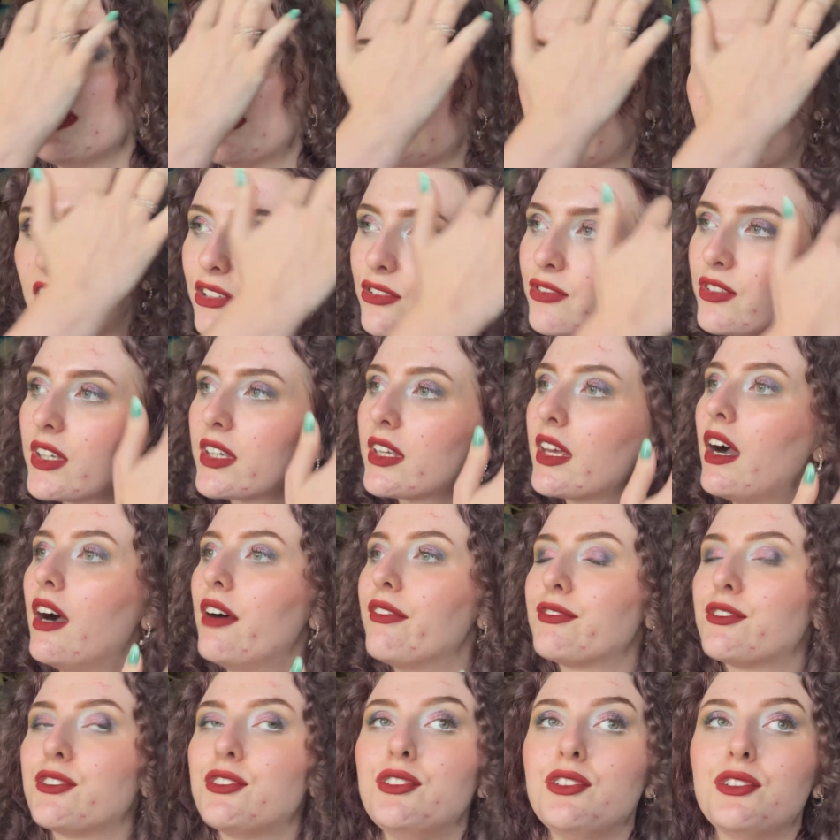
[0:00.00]
kind of like
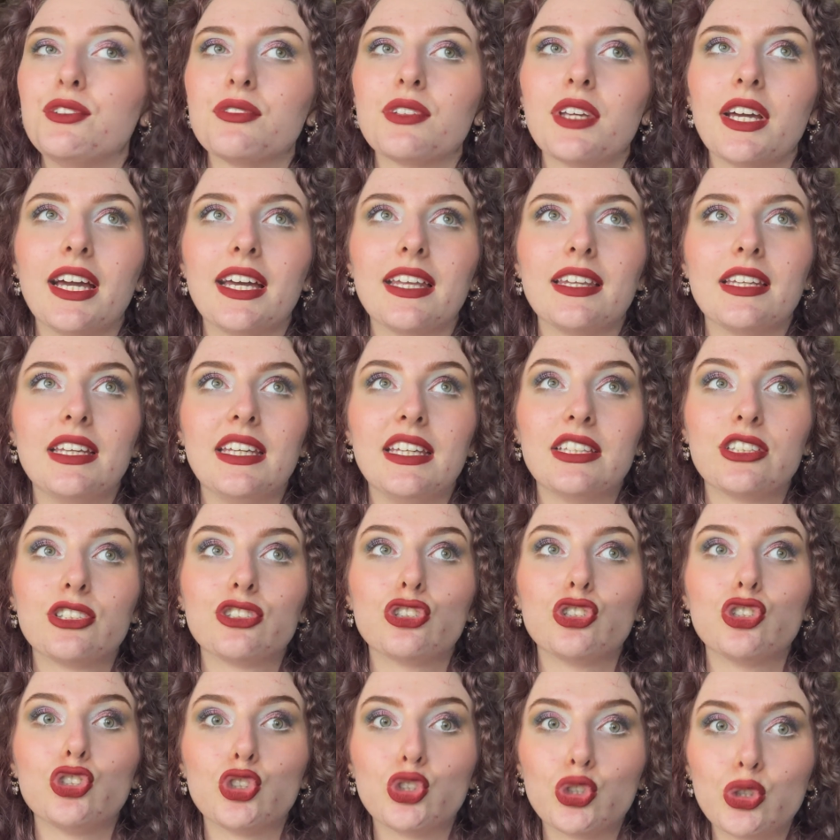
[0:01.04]
afternoon and it's
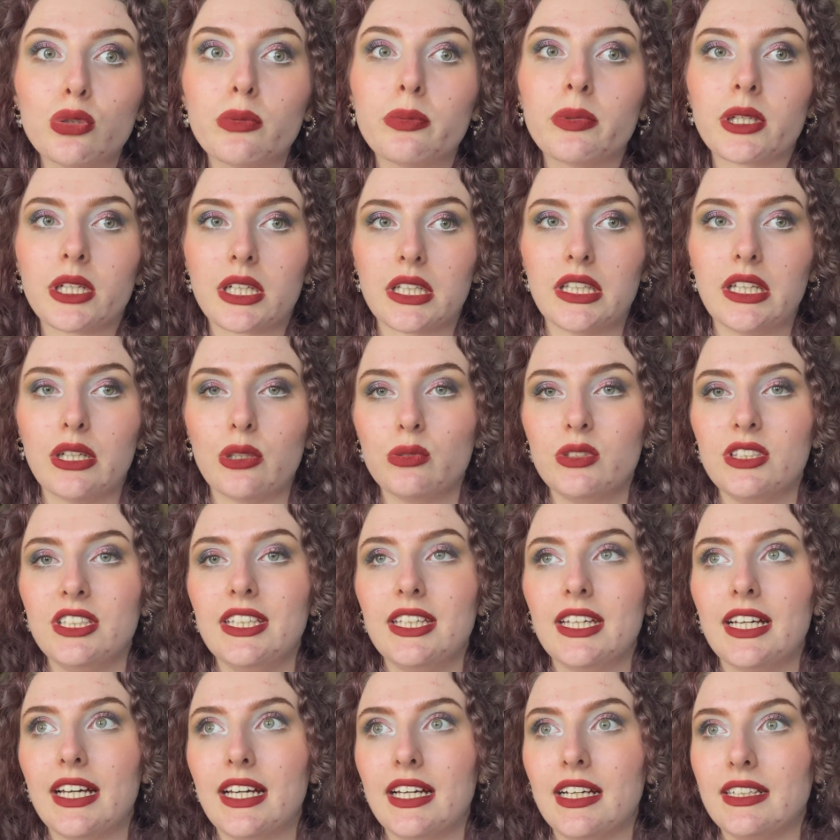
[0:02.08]
super
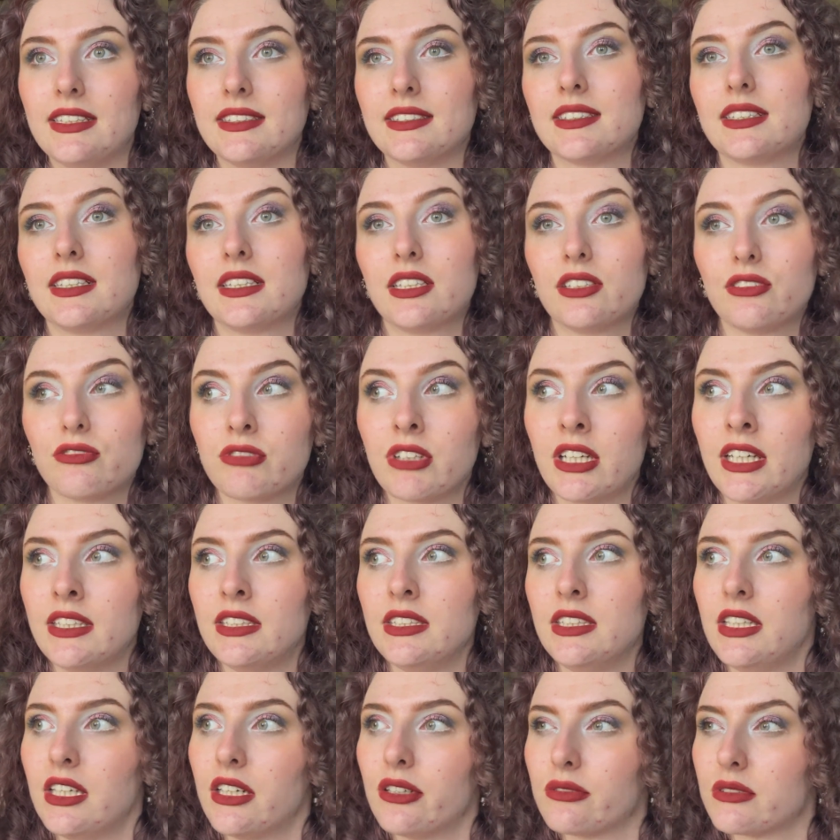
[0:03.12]
cloudy and like
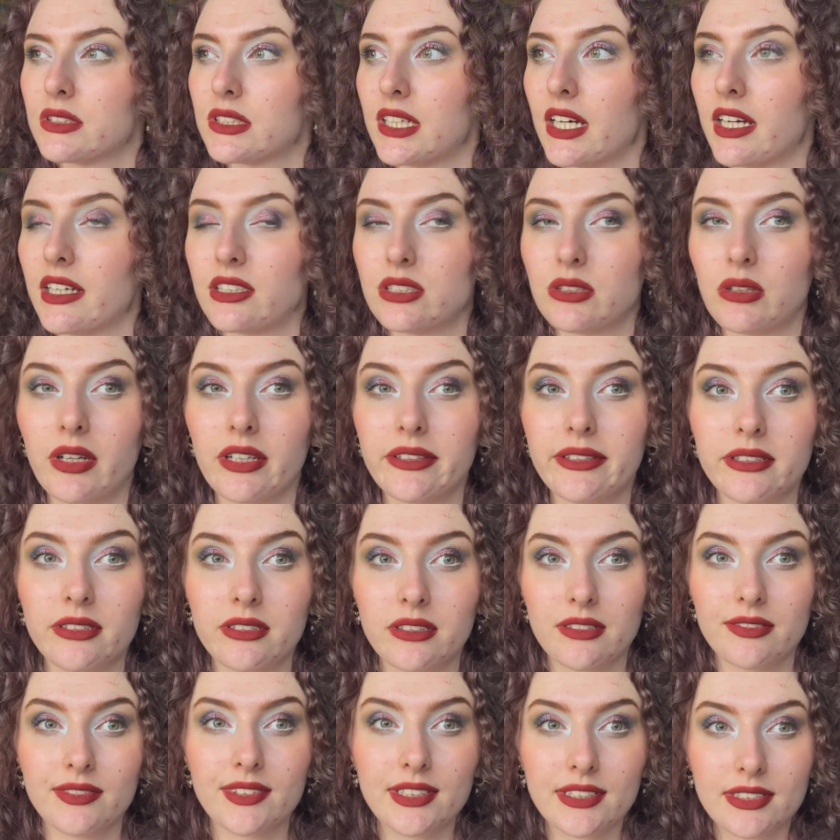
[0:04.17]
rainy outside. So I don't
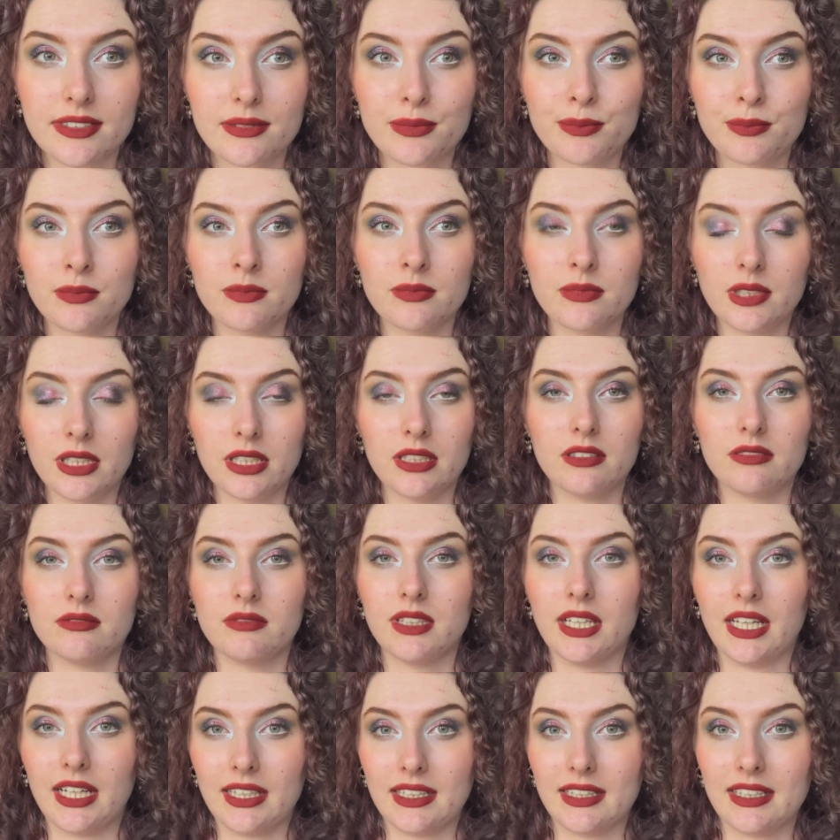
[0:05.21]
know if this
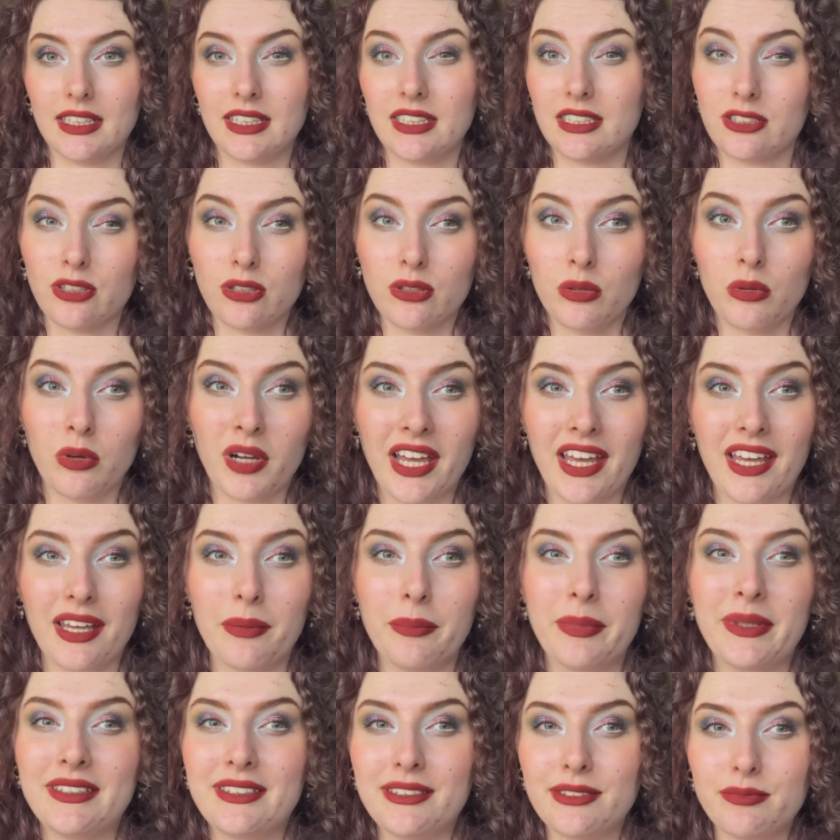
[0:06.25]
lighting is okay,
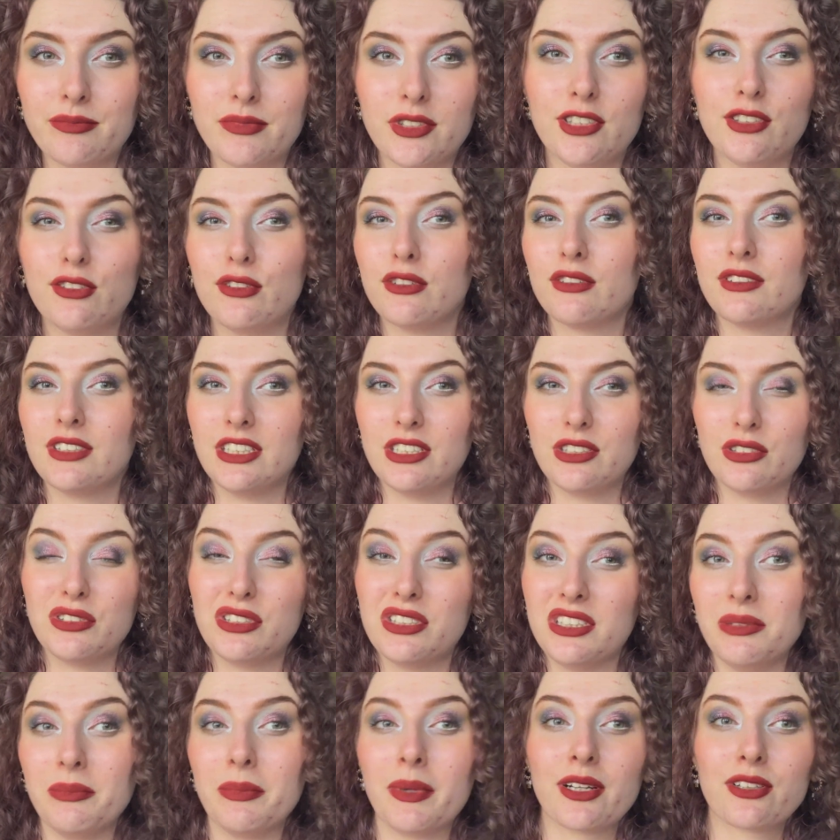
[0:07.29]
but you don't need to
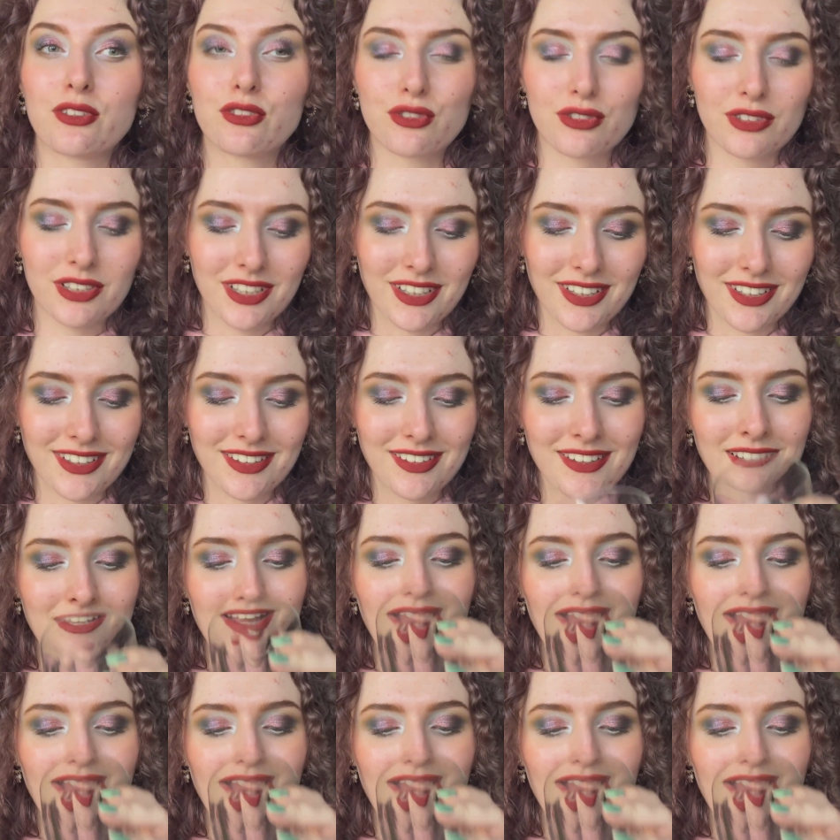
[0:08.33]
see much. And